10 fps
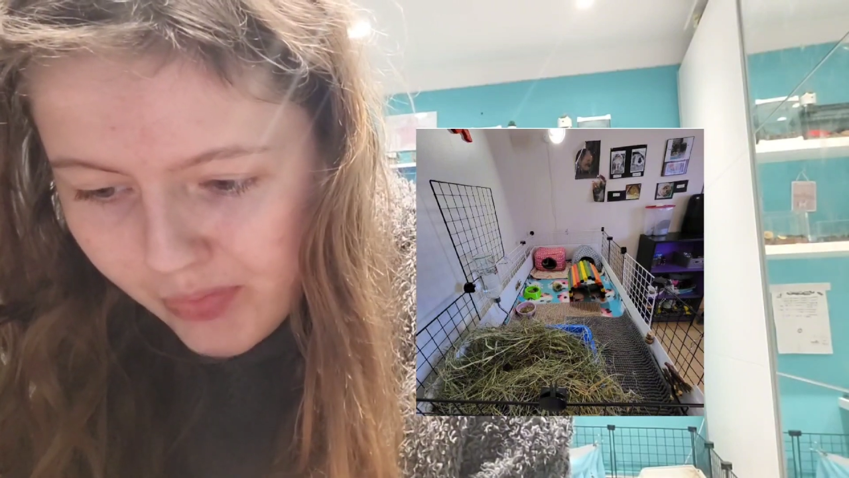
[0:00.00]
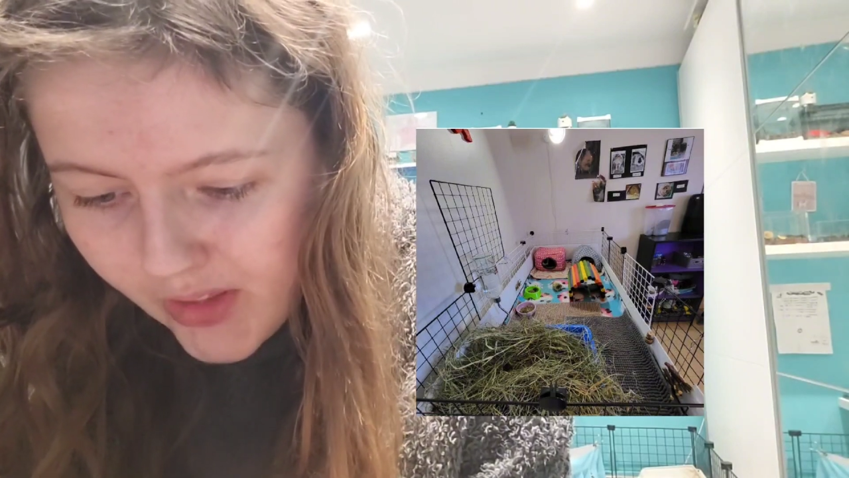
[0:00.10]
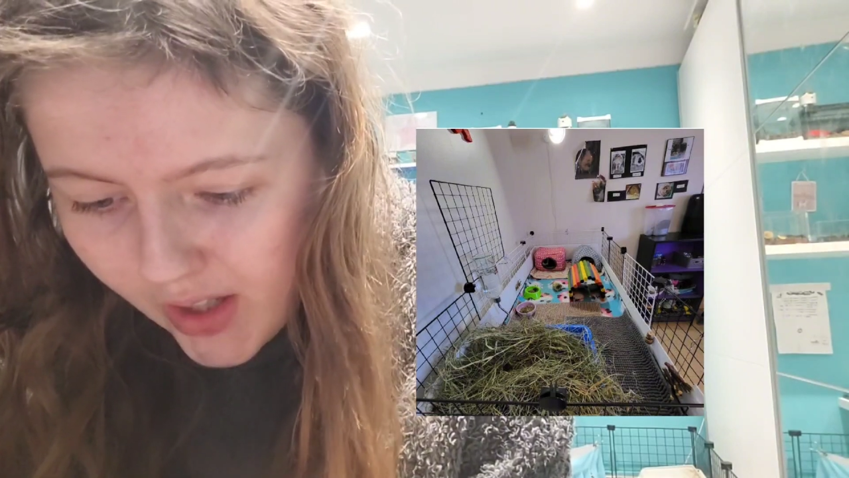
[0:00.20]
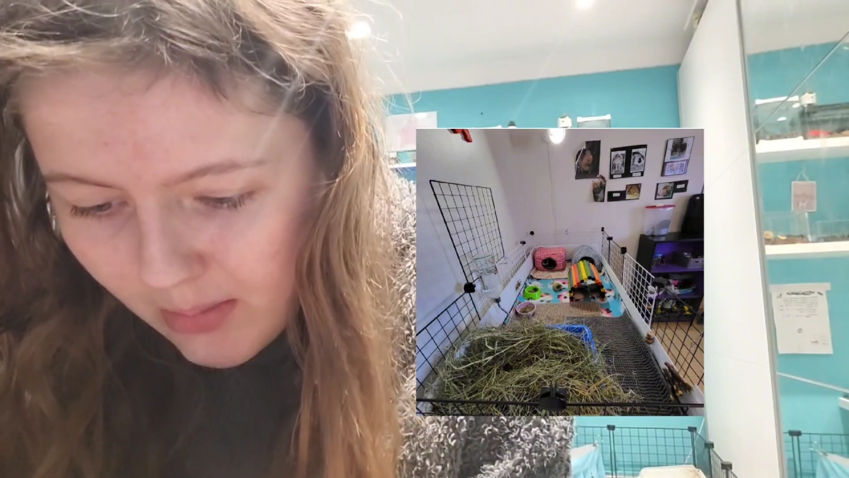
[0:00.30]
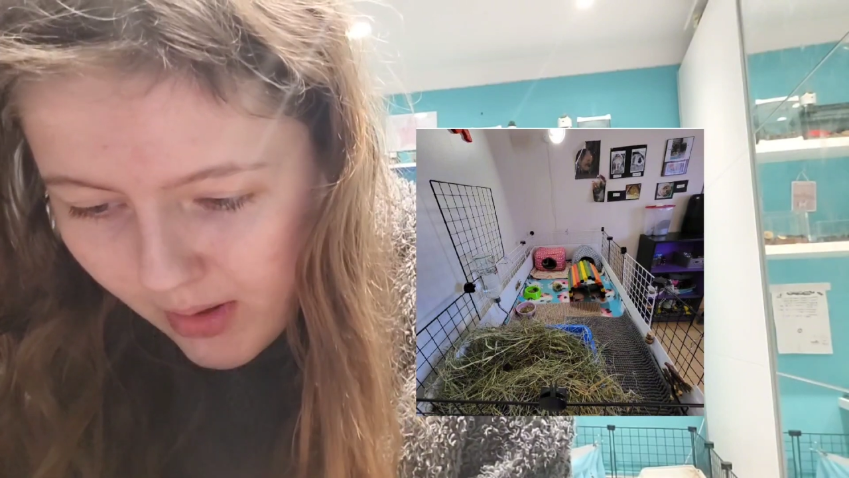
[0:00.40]

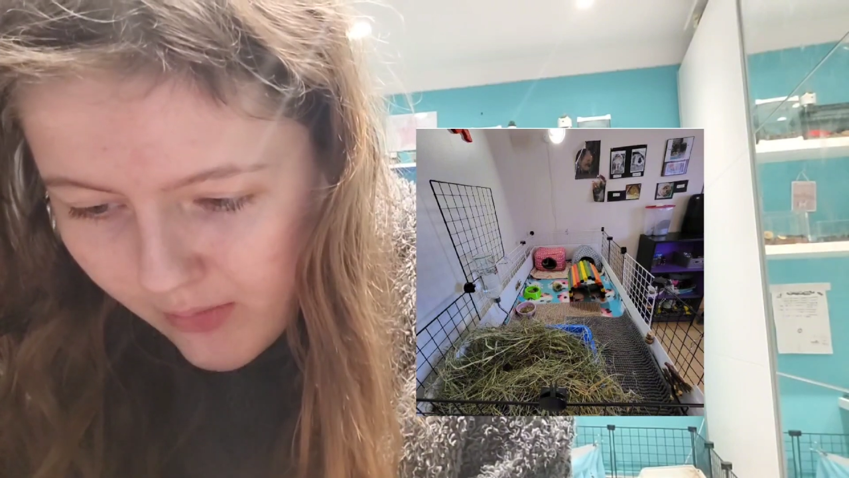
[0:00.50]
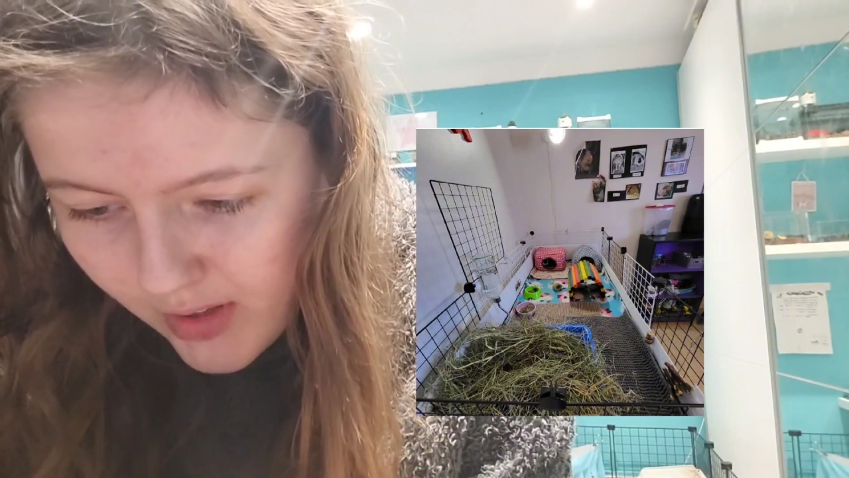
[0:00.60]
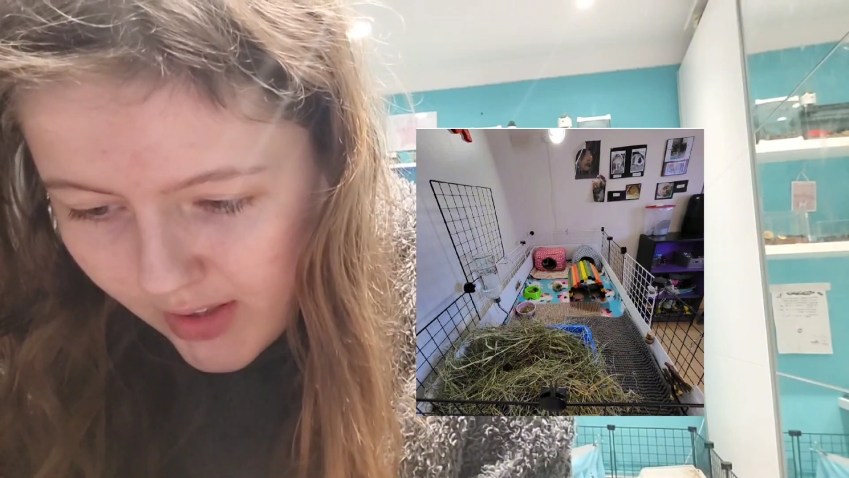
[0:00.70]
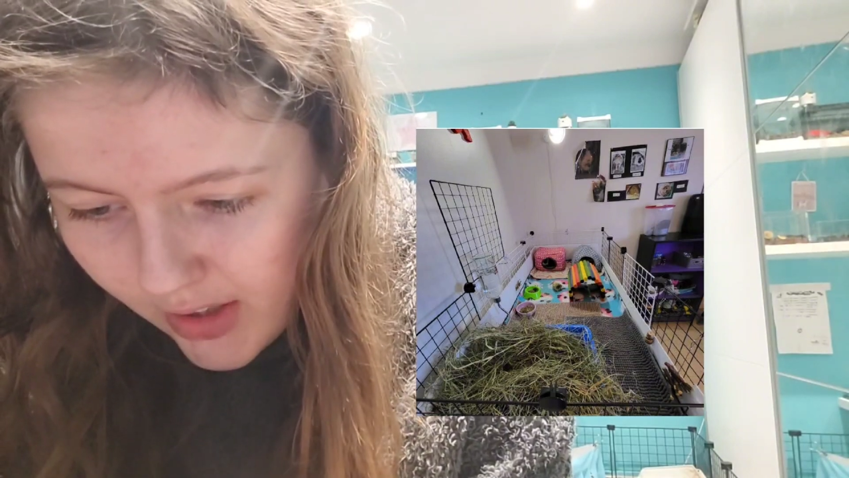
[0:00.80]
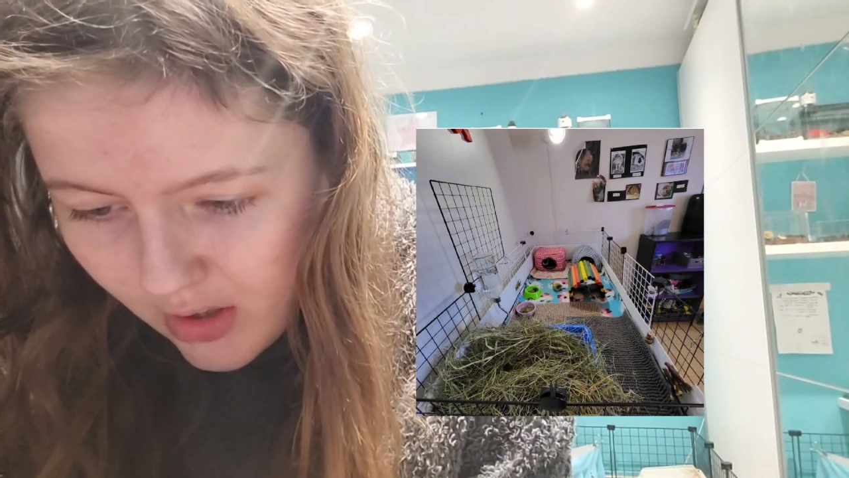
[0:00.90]
I
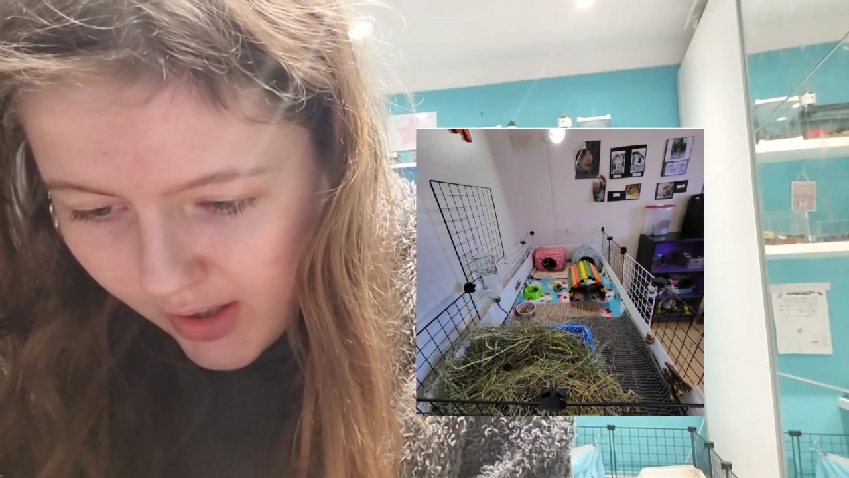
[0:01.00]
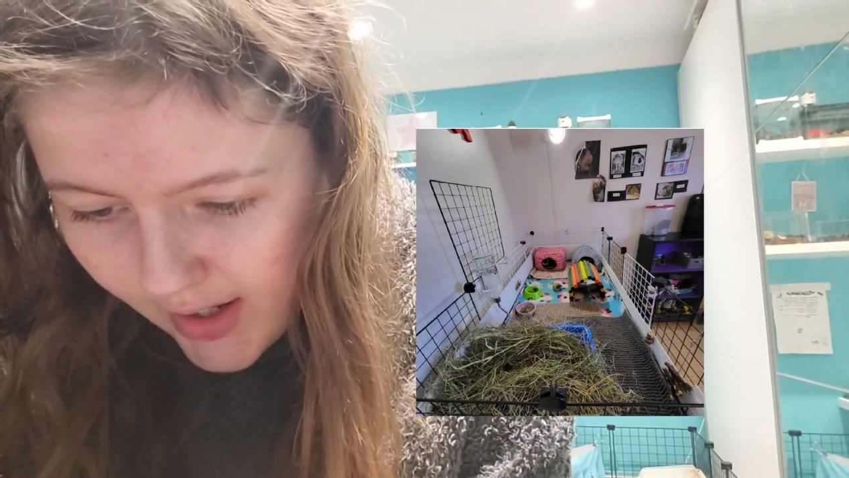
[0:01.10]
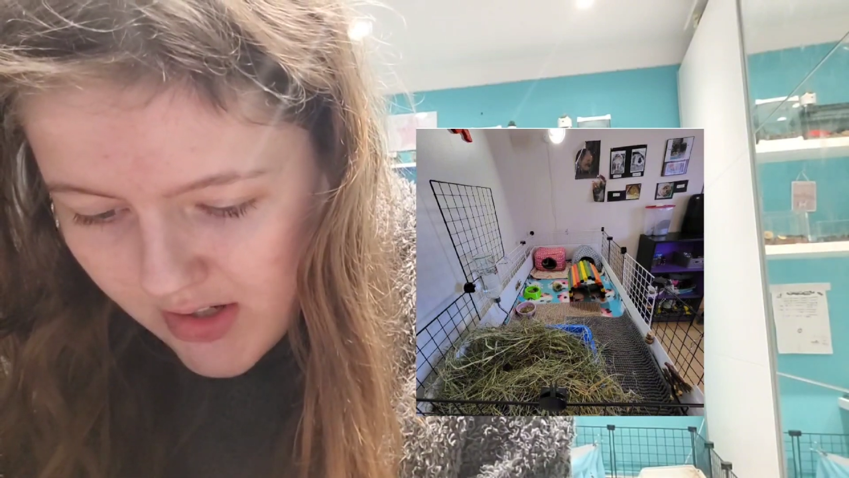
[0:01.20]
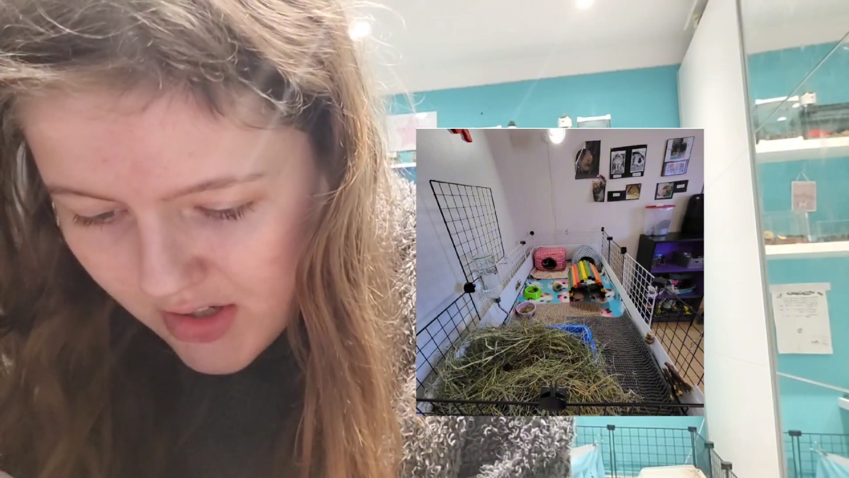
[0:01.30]
really like your cage,